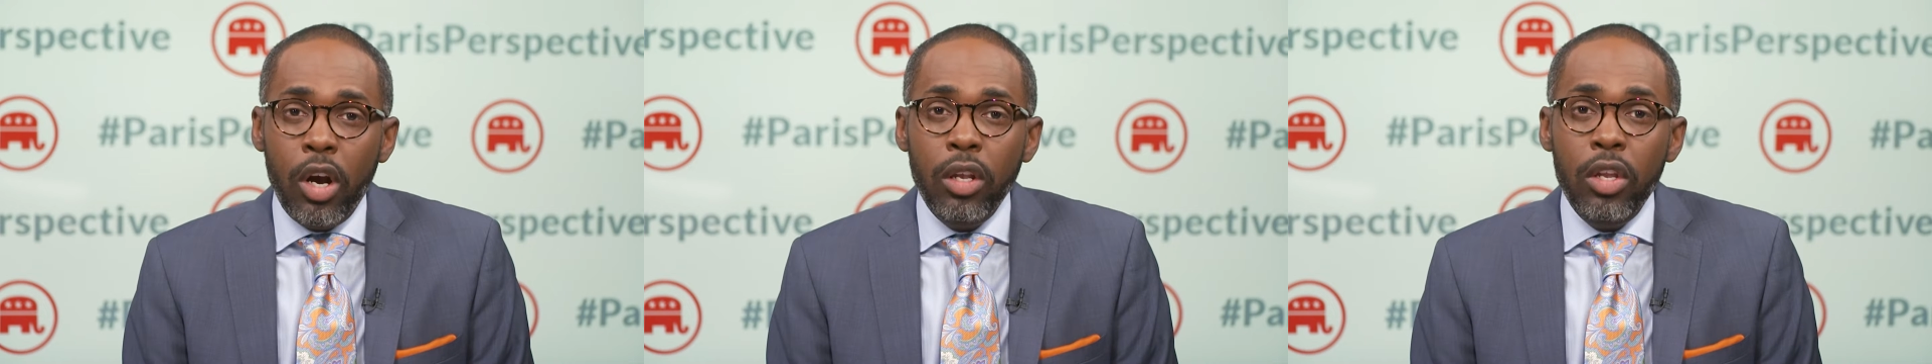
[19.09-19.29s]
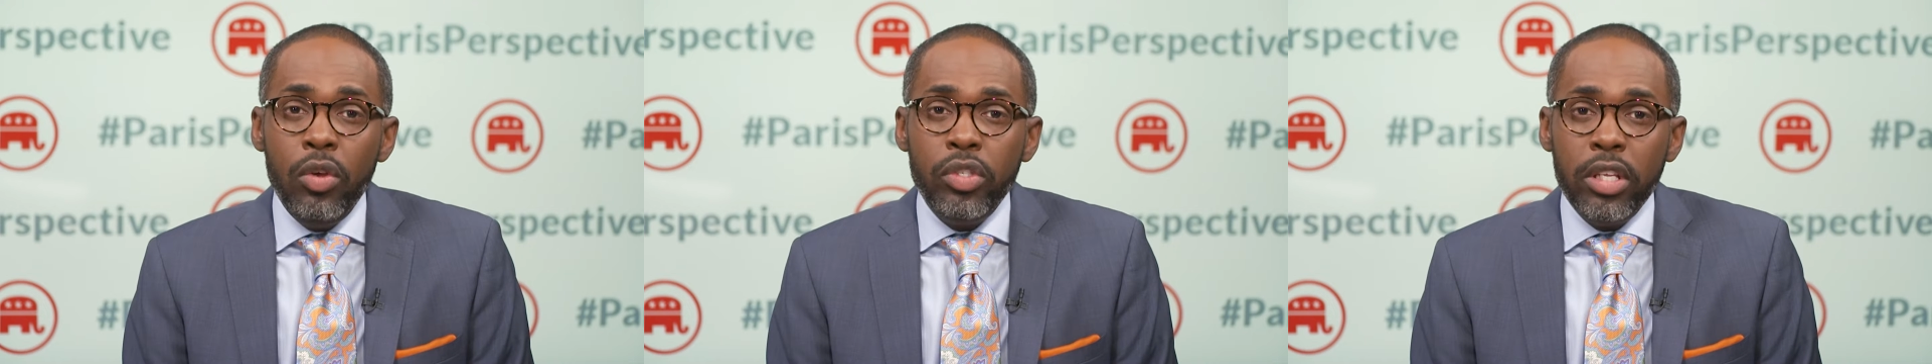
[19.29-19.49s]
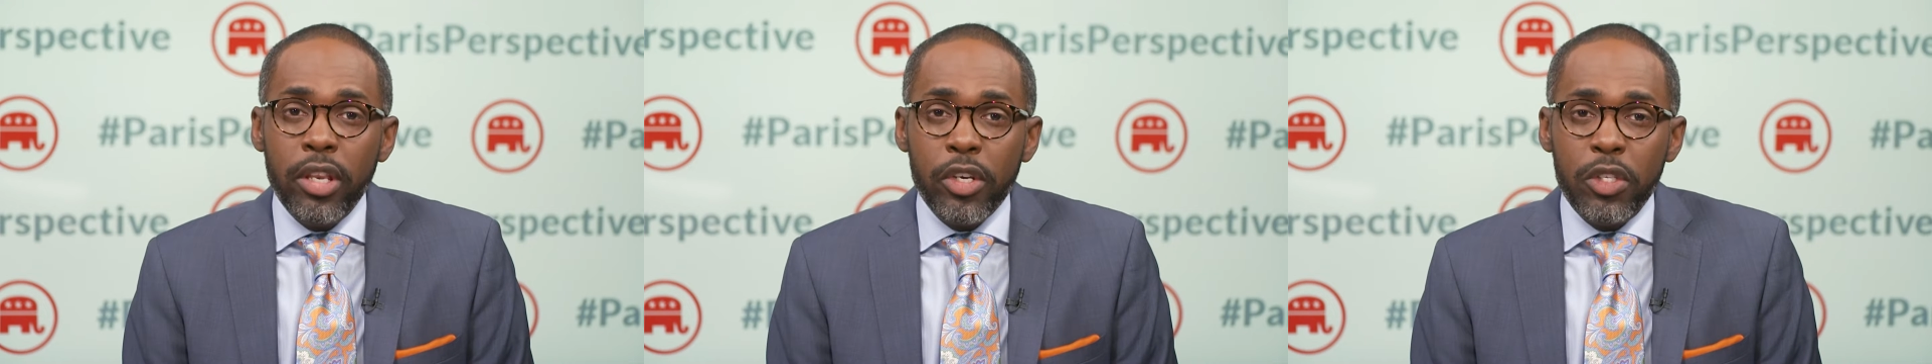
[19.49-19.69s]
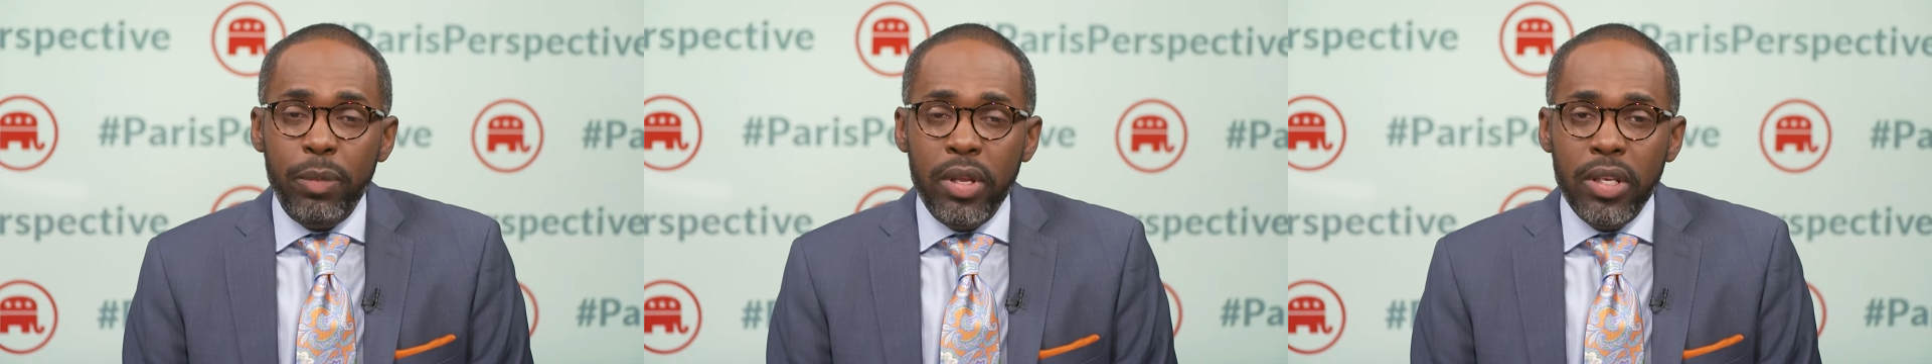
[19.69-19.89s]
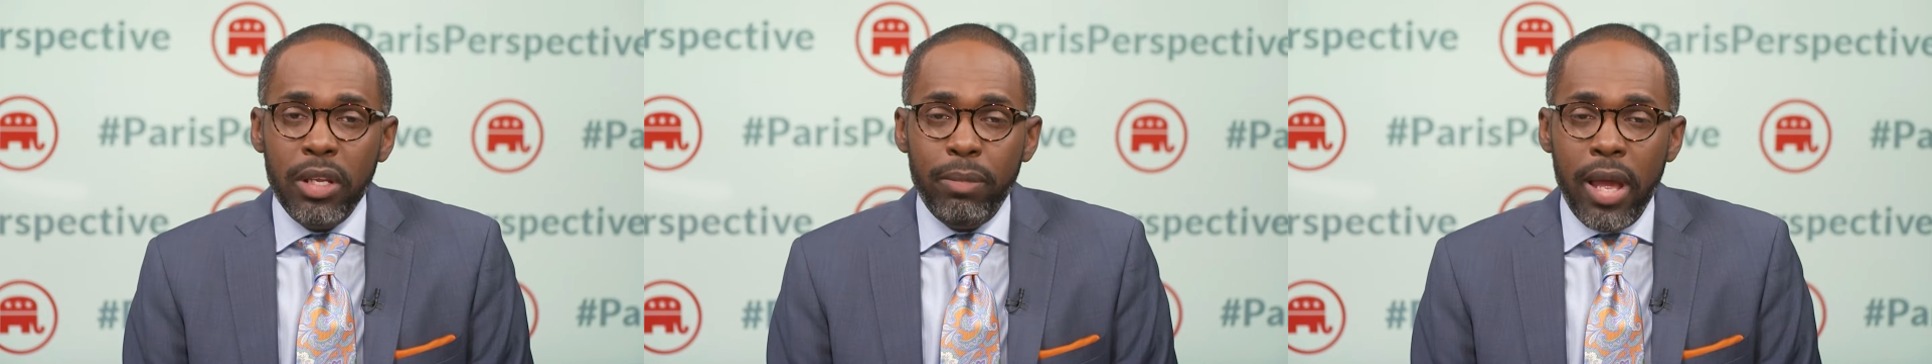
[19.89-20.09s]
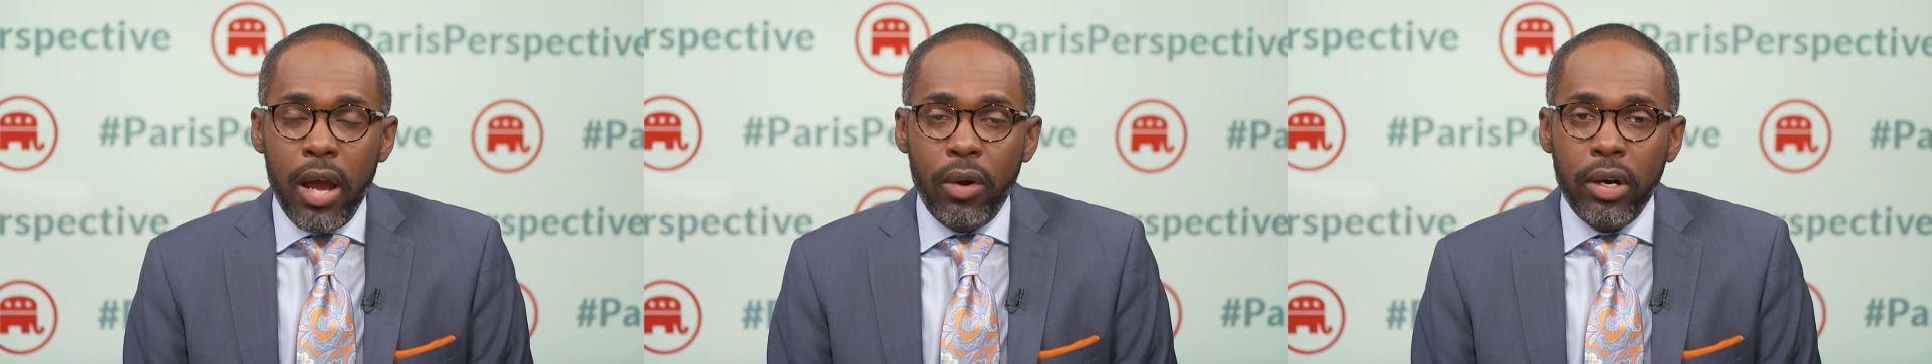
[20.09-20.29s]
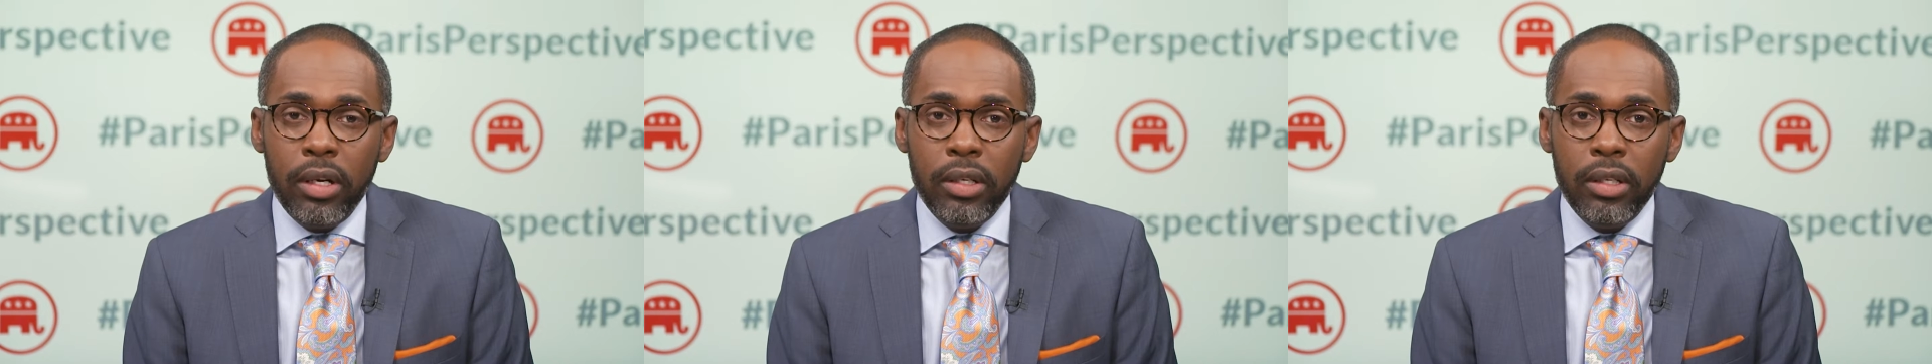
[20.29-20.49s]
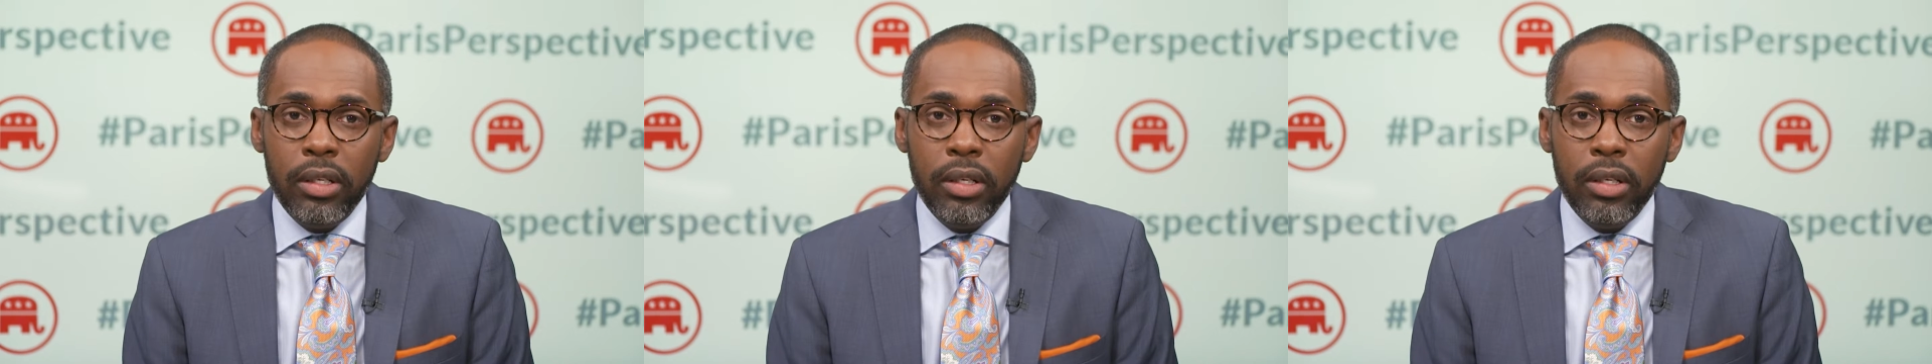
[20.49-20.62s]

are losing their spending power.